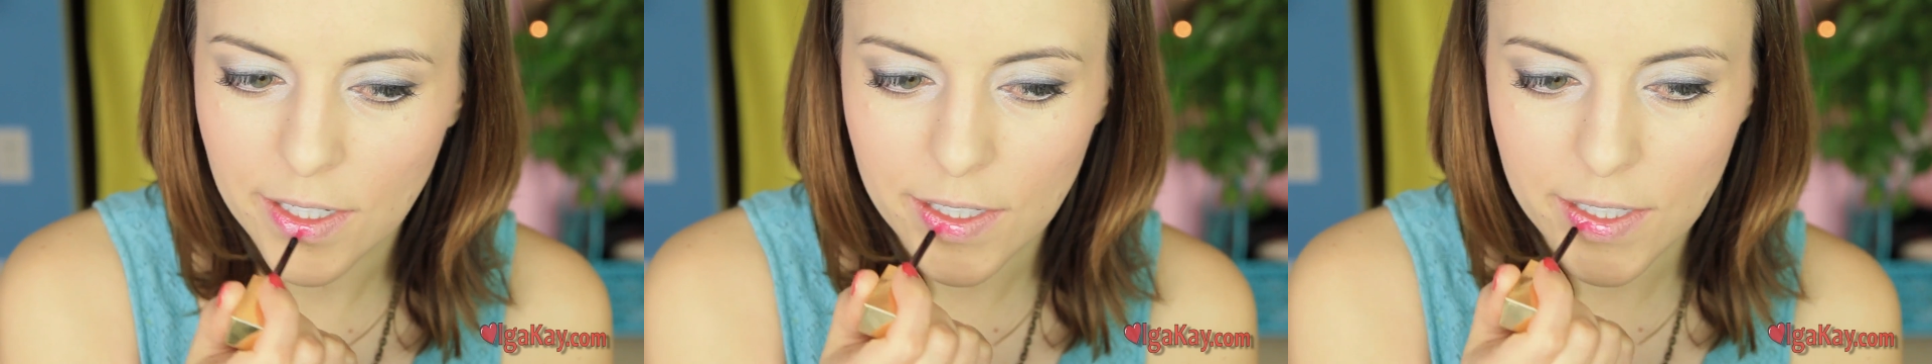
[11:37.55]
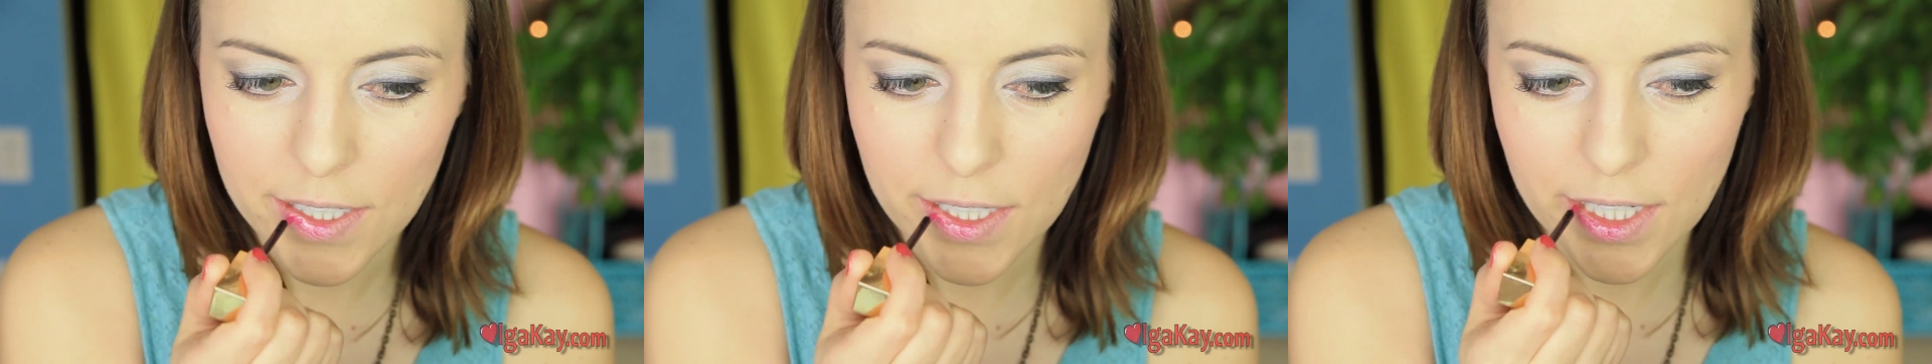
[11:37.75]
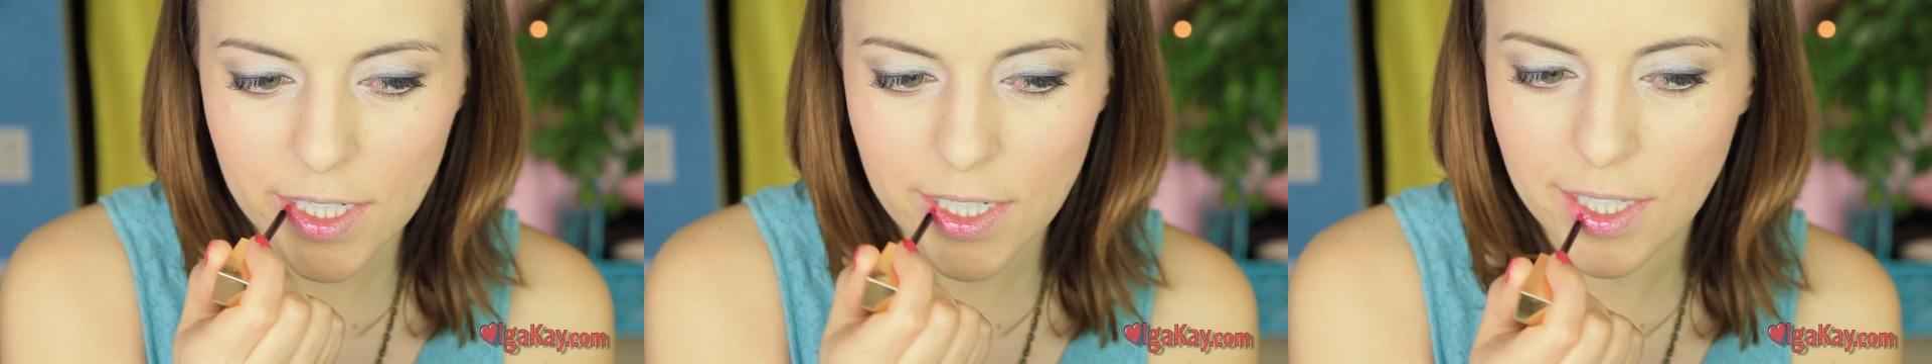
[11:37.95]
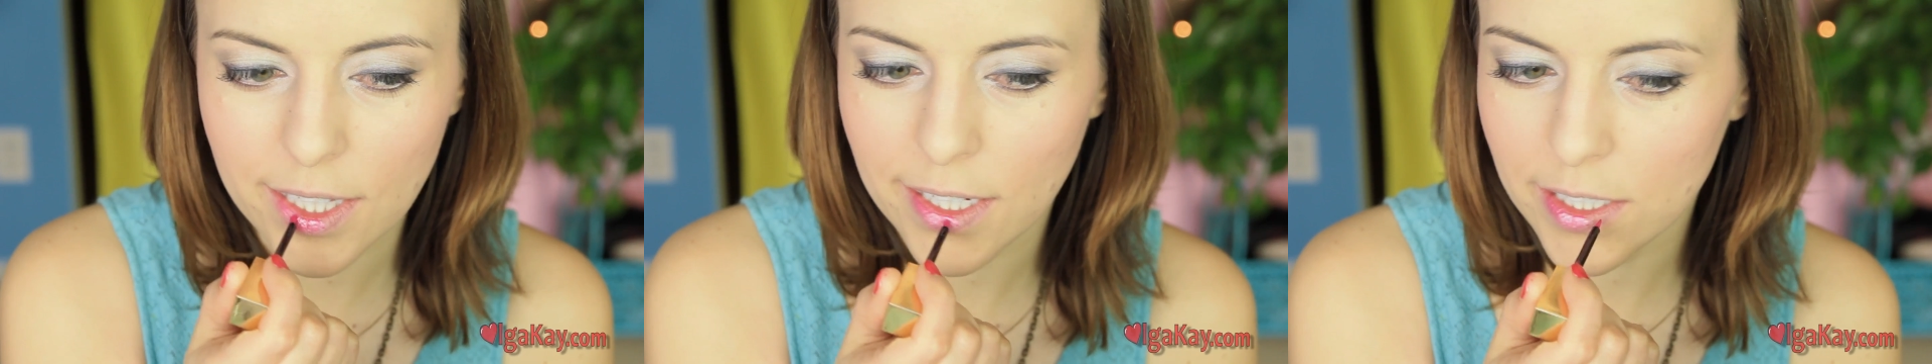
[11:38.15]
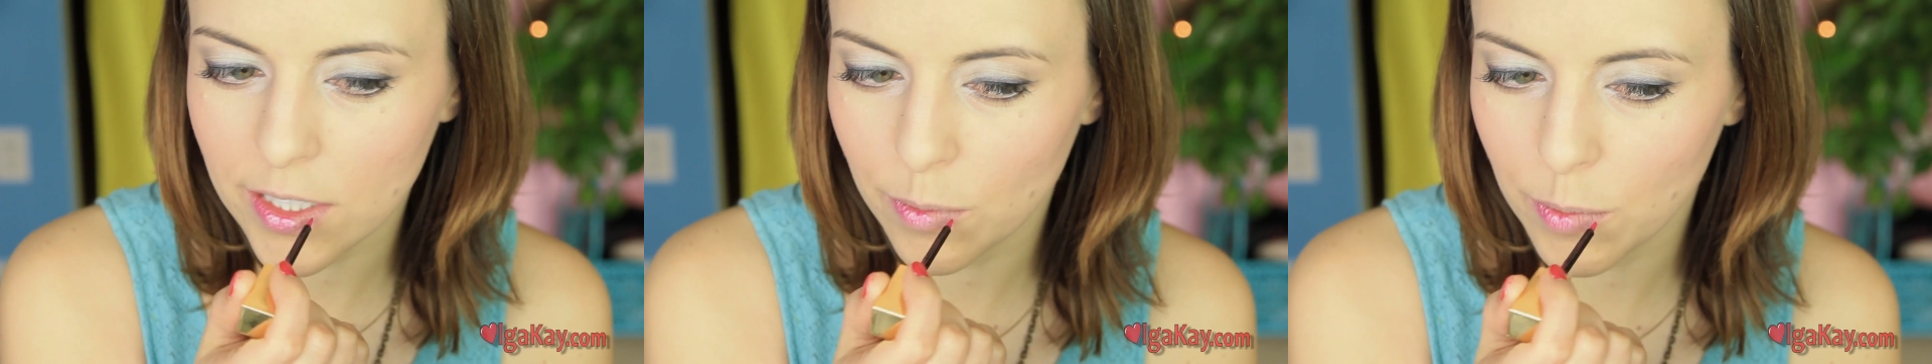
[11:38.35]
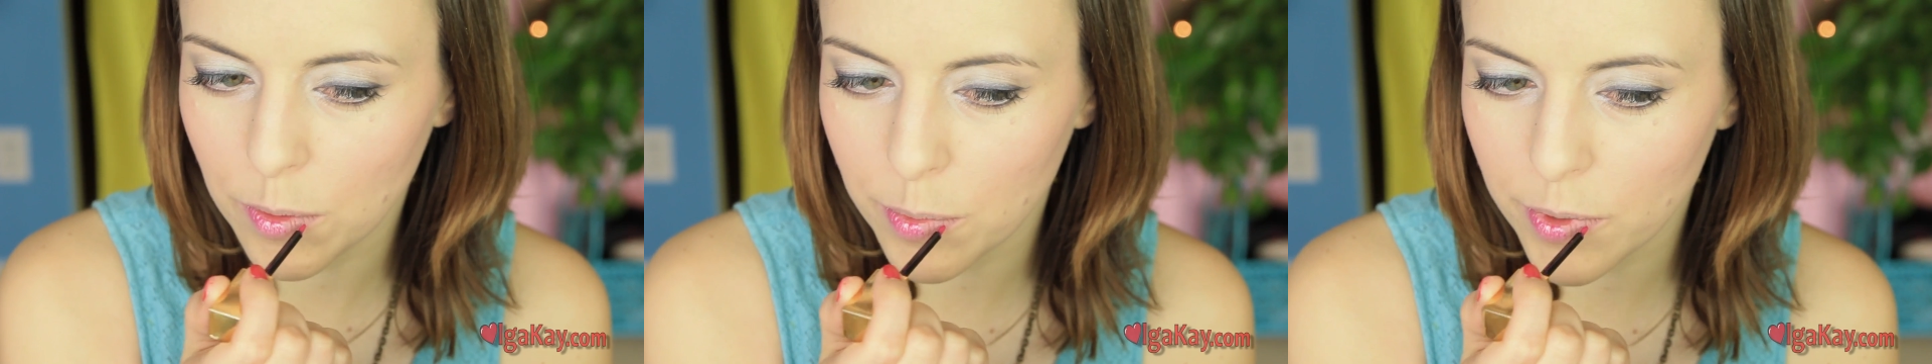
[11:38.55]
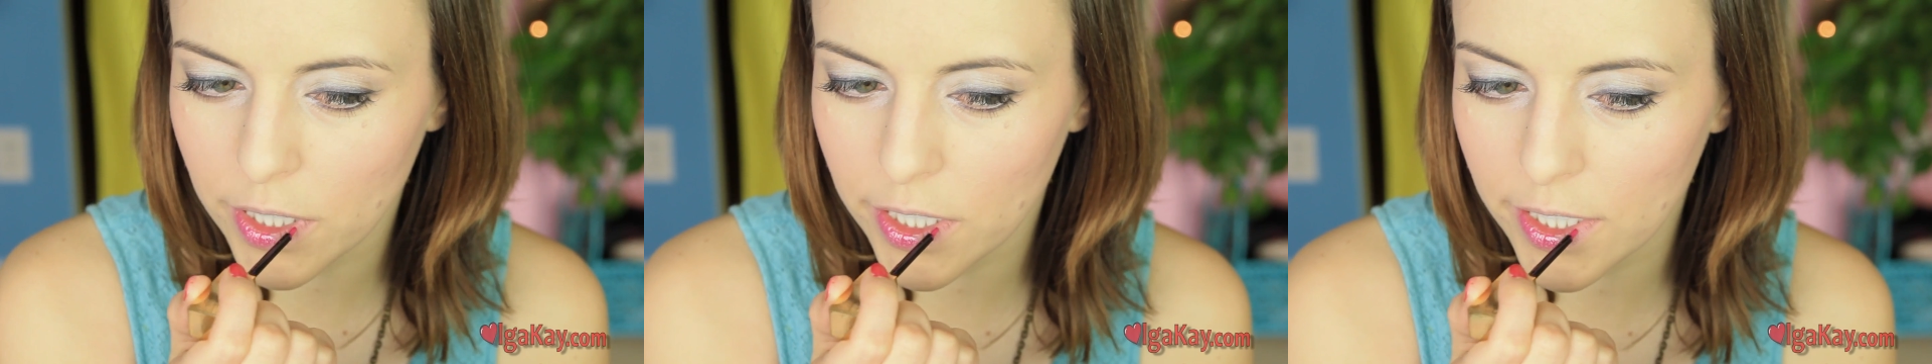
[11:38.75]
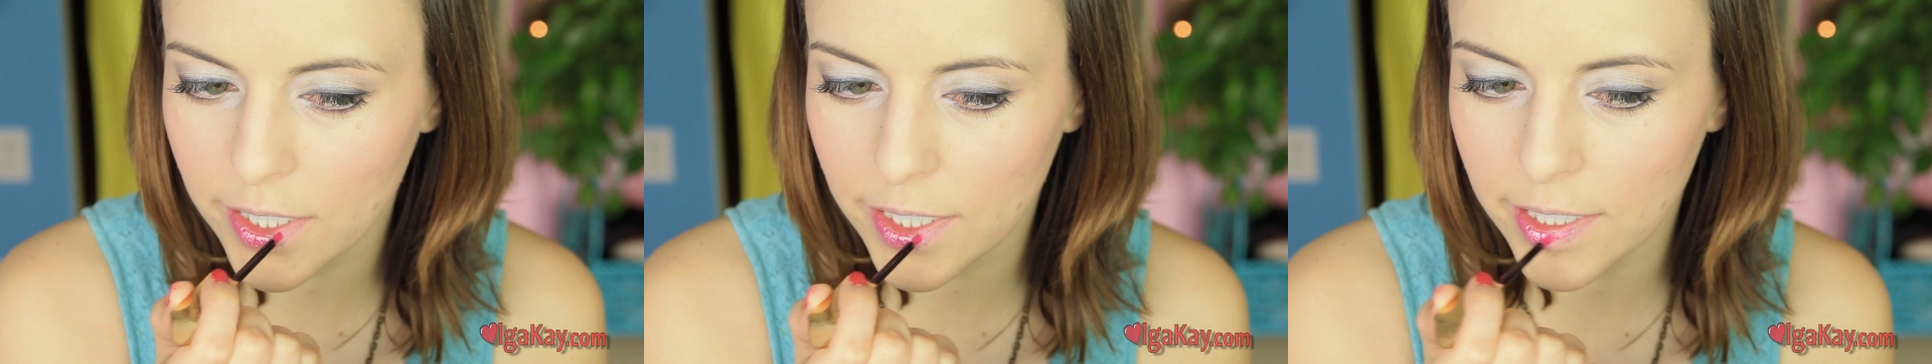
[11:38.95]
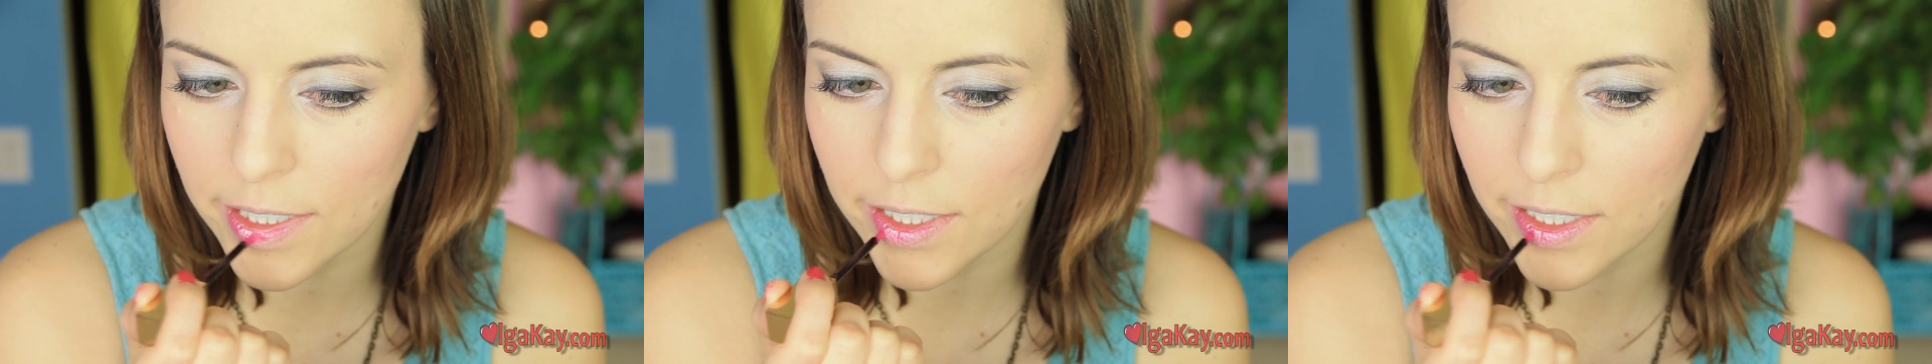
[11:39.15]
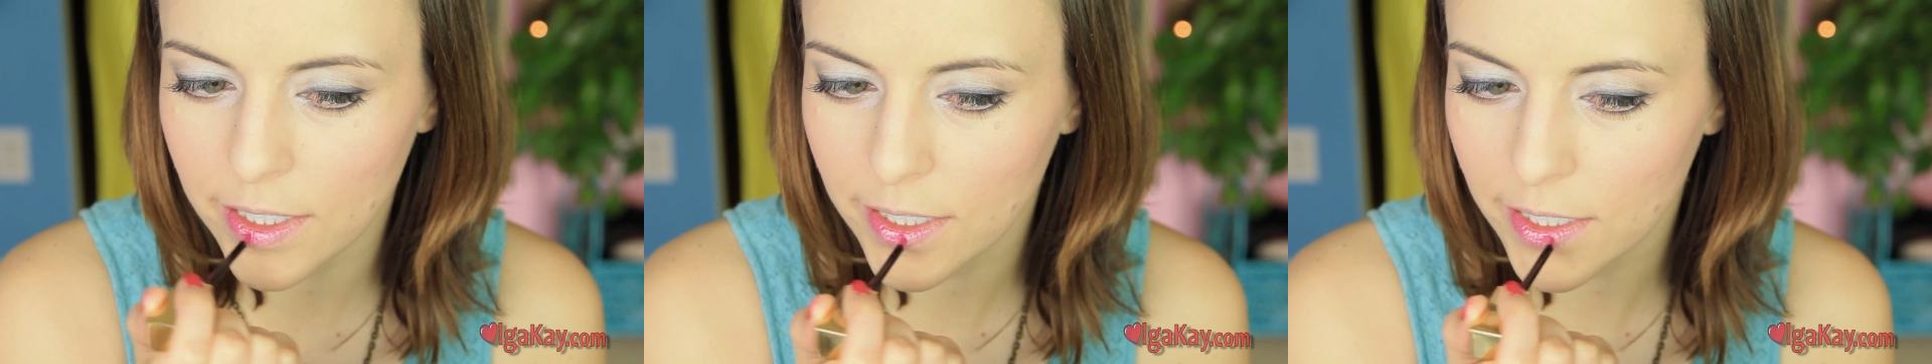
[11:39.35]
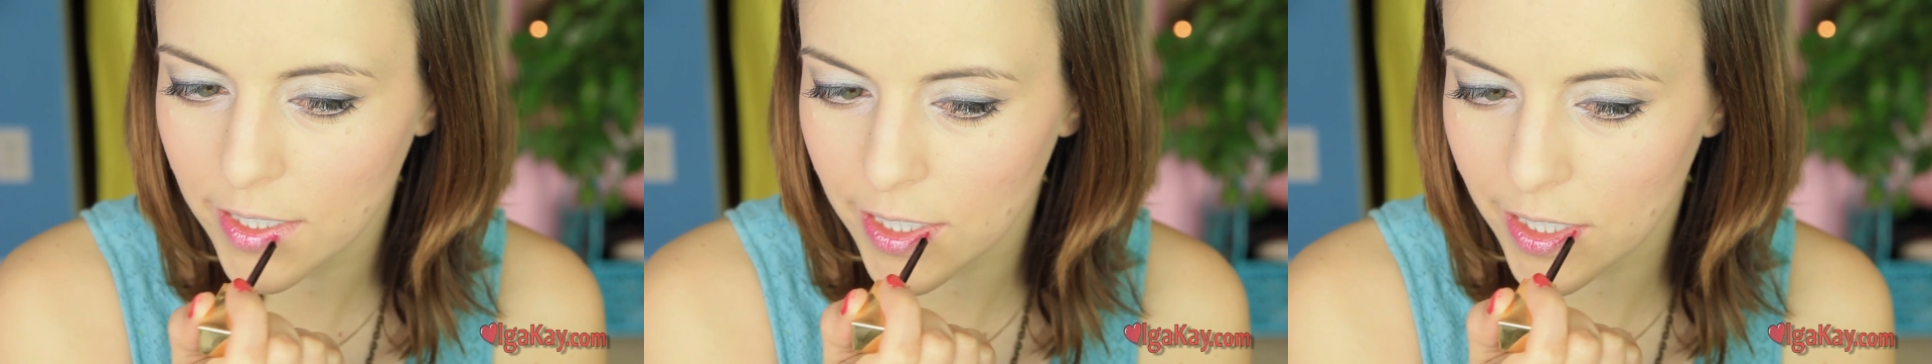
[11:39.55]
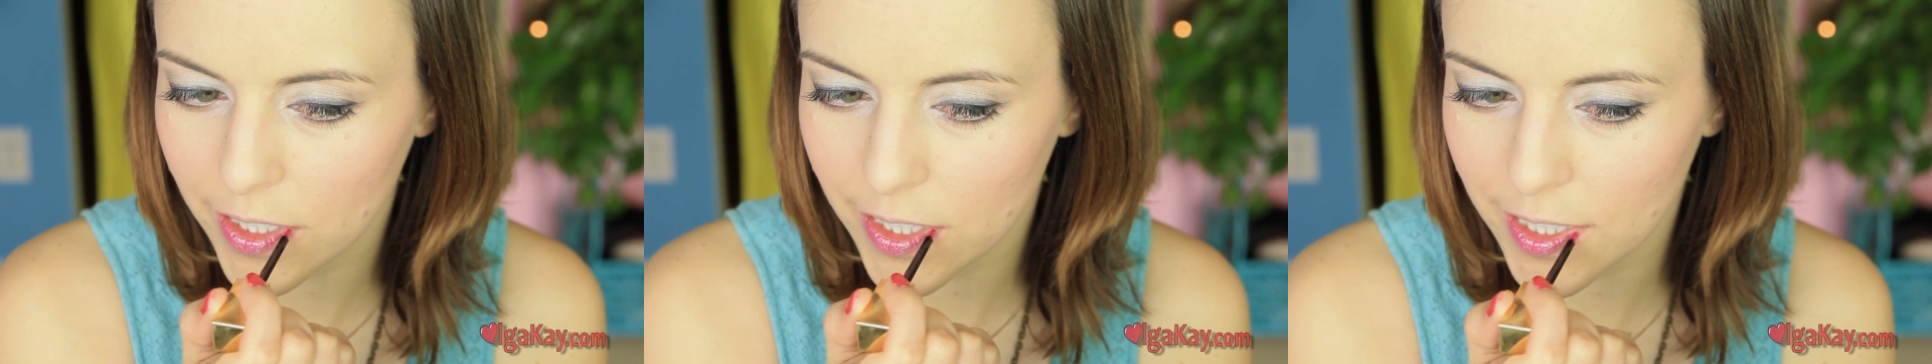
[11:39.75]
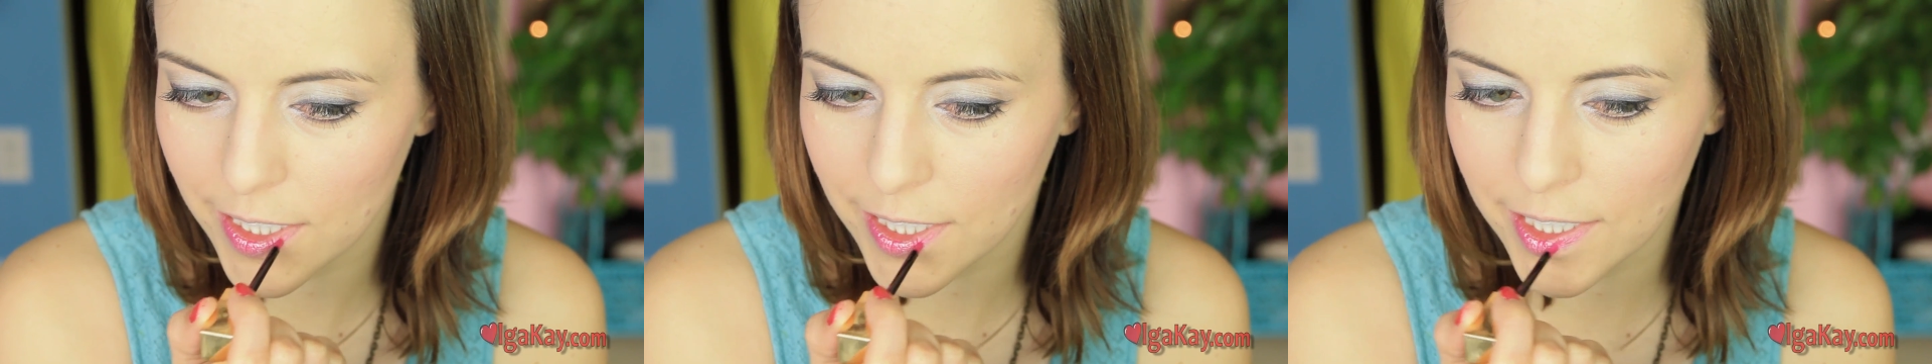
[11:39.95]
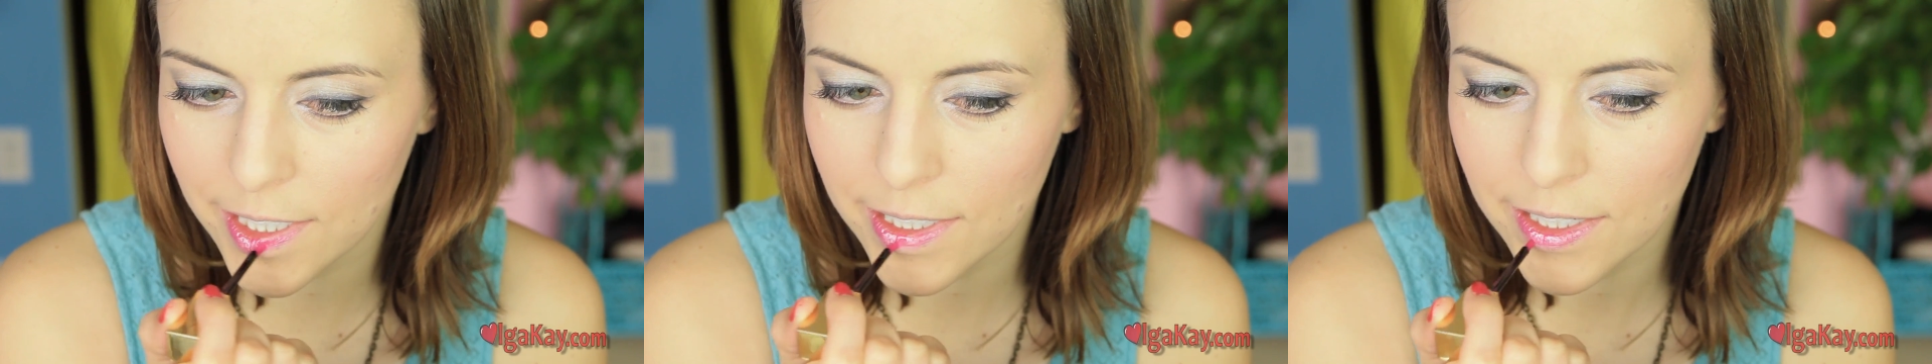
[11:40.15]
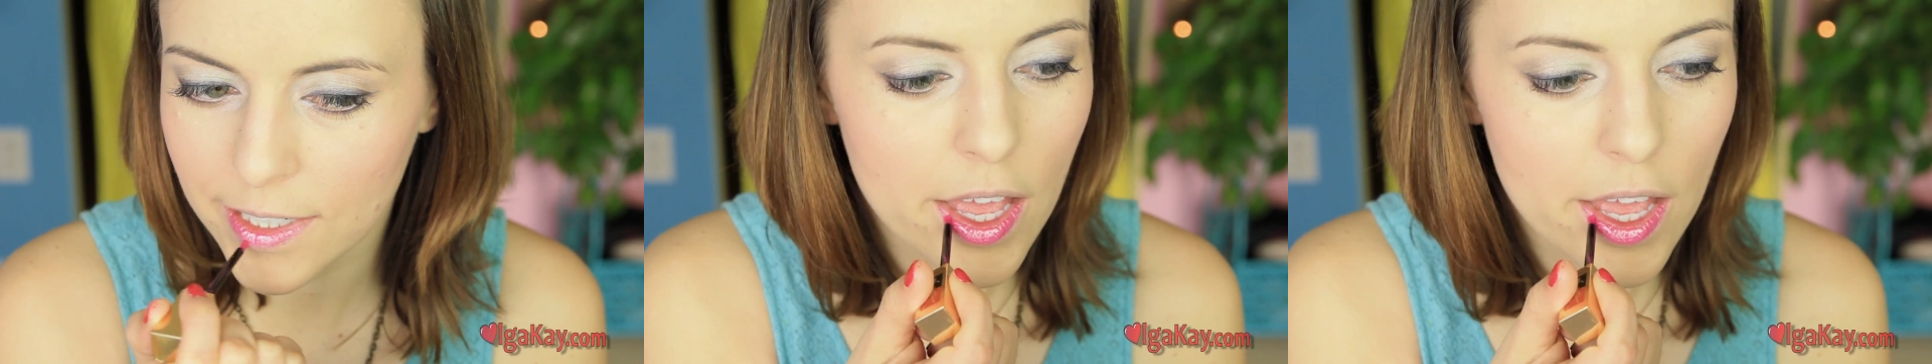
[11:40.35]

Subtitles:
but I kind of like to be bright and out there.